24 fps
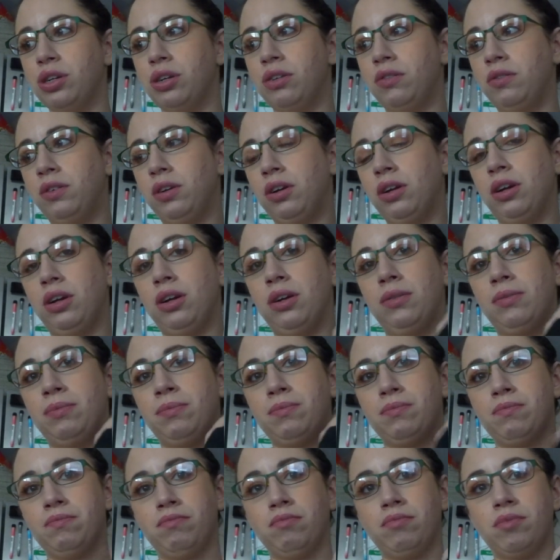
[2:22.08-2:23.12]
over
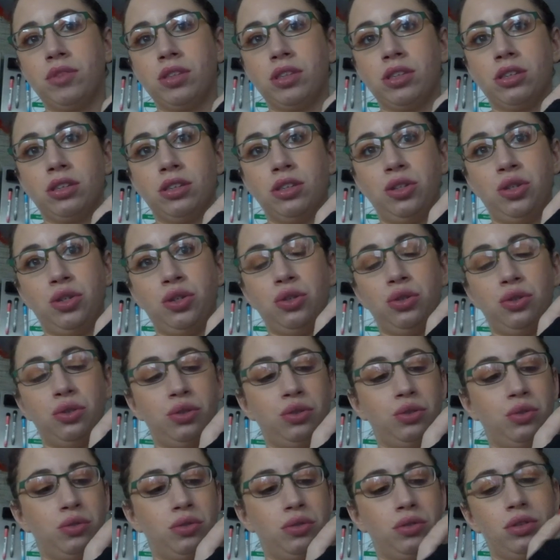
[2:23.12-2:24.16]

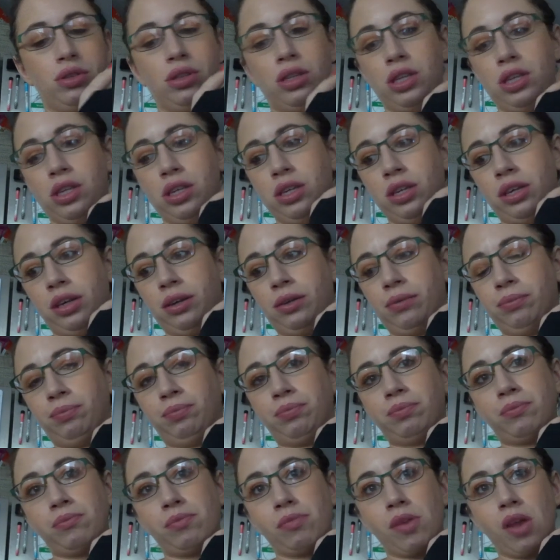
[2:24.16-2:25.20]
to the
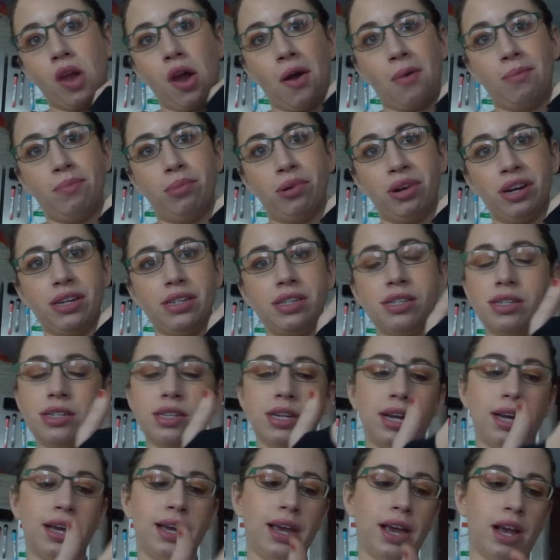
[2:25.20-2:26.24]
brace
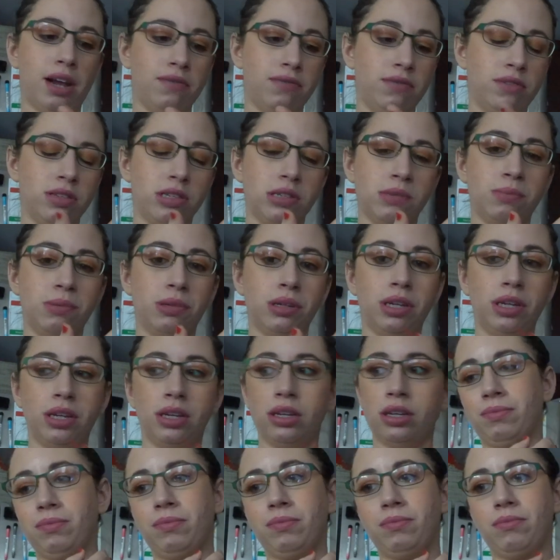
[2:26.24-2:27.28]
today out of the splint.
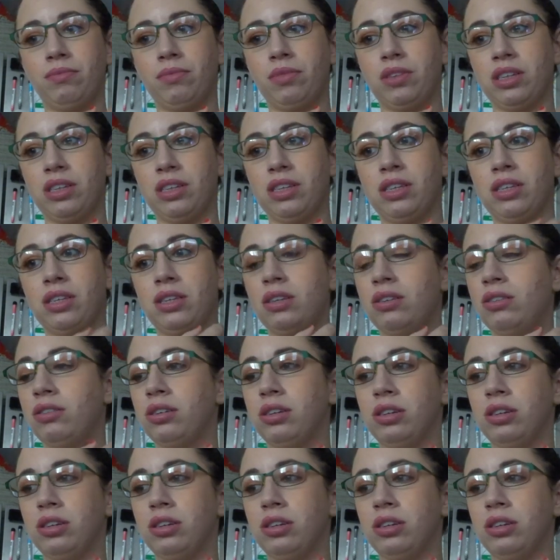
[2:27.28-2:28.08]
It still